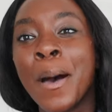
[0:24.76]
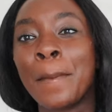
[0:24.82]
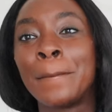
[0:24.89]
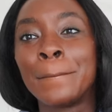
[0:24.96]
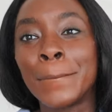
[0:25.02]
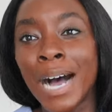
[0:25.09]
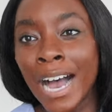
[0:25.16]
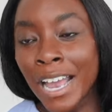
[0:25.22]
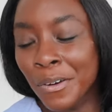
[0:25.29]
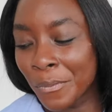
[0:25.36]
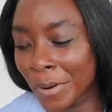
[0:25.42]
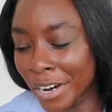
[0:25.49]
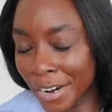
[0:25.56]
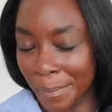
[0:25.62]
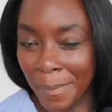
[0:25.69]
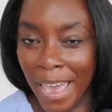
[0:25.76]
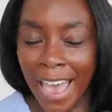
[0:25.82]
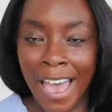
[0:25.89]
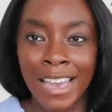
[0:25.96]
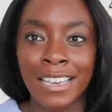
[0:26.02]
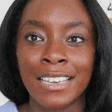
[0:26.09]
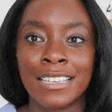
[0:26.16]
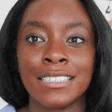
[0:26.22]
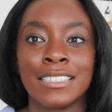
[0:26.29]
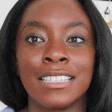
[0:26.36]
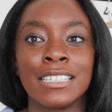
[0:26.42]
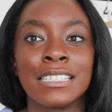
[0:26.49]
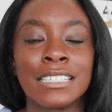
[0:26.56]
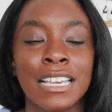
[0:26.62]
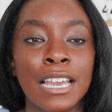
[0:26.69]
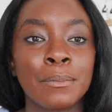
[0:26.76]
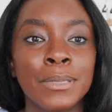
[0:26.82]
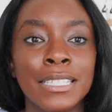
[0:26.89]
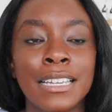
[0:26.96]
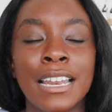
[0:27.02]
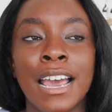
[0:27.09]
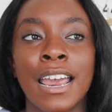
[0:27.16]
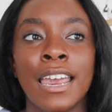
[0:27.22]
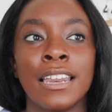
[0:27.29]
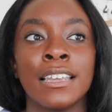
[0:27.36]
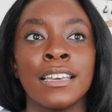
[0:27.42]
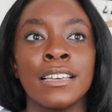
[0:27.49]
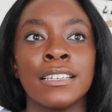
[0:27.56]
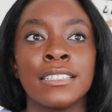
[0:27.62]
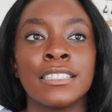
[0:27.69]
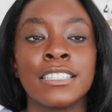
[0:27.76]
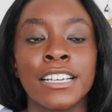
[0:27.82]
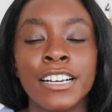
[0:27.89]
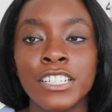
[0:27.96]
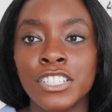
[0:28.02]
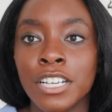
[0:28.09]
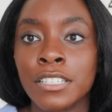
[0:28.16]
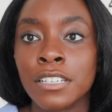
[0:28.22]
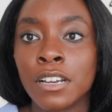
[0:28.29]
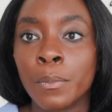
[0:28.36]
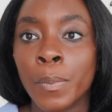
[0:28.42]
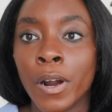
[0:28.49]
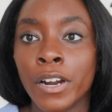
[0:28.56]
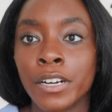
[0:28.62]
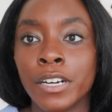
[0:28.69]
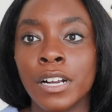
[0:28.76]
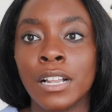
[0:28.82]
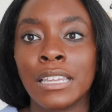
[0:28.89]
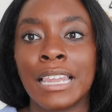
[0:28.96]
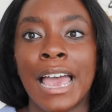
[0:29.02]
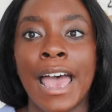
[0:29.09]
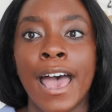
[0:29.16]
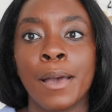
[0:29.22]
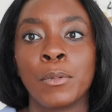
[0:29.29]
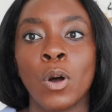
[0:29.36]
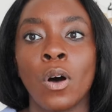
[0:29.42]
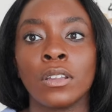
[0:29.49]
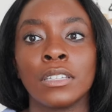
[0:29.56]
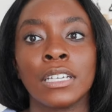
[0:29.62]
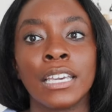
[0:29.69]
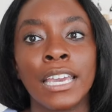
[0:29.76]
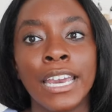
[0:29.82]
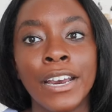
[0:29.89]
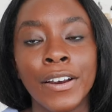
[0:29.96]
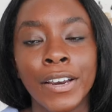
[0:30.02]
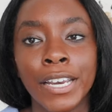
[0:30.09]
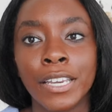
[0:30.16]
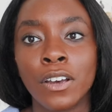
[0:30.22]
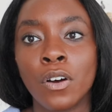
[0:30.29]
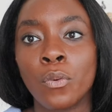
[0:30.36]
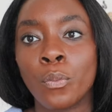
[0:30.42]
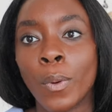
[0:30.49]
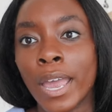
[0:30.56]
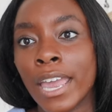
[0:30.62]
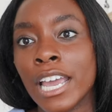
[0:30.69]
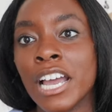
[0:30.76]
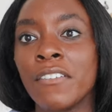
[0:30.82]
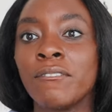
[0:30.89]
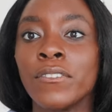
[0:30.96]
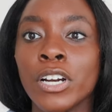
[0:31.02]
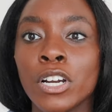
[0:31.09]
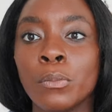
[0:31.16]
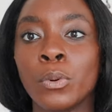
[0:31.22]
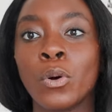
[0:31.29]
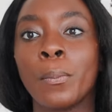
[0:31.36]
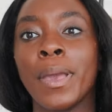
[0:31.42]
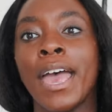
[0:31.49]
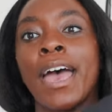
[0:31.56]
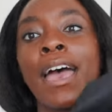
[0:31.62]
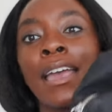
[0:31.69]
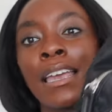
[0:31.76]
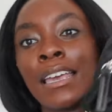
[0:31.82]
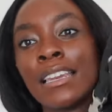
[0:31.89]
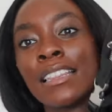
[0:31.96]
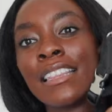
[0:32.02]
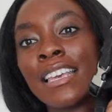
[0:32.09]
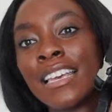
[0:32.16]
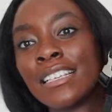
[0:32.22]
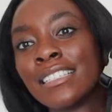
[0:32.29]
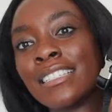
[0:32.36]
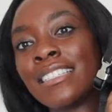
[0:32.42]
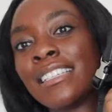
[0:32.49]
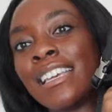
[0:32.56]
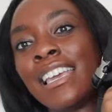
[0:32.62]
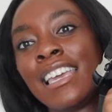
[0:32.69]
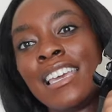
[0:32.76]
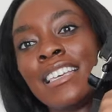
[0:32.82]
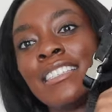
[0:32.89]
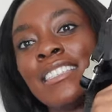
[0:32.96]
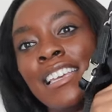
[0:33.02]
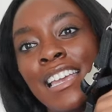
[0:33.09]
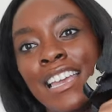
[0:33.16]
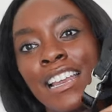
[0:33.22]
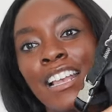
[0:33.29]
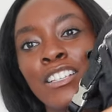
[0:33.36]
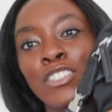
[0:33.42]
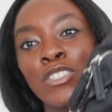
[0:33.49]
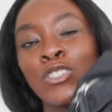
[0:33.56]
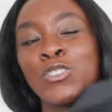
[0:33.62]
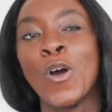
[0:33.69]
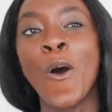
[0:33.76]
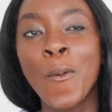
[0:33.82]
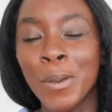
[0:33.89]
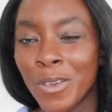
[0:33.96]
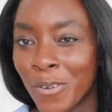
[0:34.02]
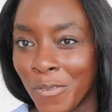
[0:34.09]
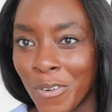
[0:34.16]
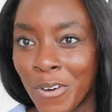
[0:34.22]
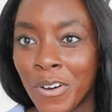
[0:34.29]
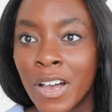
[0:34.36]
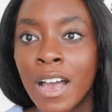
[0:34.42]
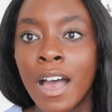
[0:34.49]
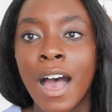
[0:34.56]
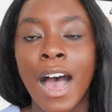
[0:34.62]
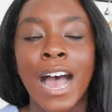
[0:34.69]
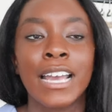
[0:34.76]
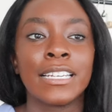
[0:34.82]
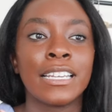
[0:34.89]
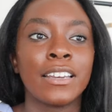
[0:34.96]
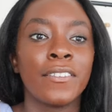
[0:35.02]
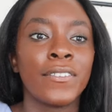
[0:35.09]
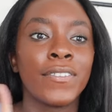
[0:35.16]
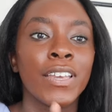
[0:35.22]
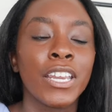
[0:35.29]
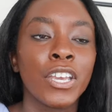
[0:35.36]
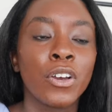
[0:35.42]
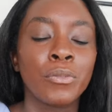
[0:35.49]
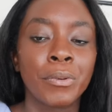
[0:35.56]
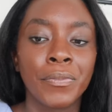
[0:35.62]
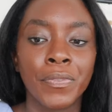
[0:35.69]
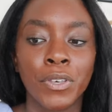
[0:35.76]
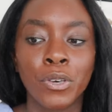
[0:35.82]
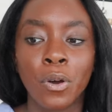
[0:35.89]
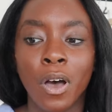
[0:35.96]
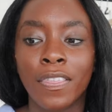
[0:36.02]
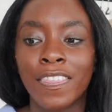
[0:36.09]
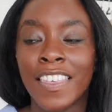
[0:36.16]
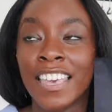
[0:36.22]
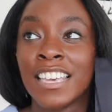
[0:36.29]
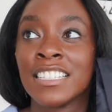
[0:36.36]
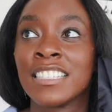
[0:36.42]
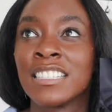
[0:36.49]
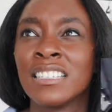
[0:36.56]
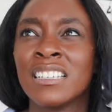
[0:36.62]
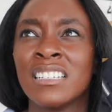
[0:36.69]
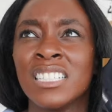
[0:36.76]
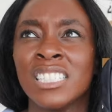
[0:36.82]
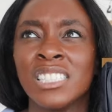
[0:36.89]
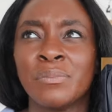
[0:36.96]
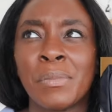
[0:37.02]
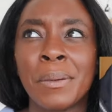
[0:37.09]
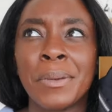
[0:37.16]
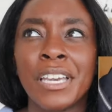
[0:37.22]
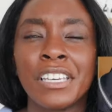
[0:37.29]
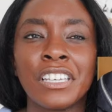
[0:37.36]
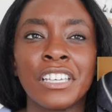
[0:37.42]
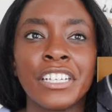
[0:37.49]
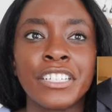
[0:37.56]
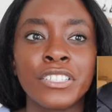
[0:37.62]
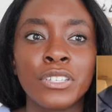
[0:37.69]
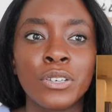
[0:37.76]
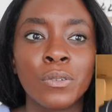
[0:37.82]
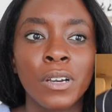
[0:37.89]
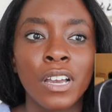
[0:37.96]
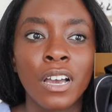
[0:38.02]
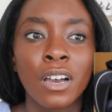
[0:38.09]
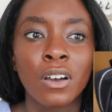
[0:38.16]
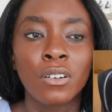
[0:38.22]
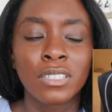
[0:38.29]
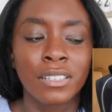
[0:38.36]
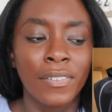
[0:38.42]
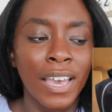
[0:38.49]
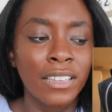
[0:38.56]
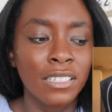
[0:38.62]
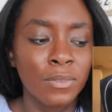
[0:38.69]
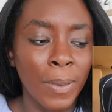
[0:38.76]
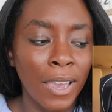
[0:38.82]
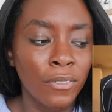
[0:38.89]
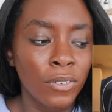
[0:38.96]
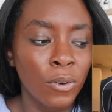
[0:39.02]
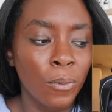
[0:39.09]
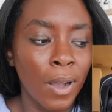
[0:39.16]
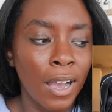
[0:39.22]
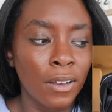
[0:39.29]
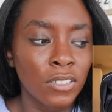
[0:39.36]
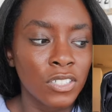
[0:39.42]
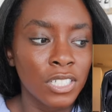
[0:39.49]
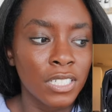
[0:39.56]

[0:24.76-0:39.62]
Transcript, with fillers: my work bag is the Samsonite Sarah Jessica Parker collab called the Carried Away Convertible Bag. And this is, it is so beautiful. I did a video review on this maybe a year or two ago because I've had this bag for a while,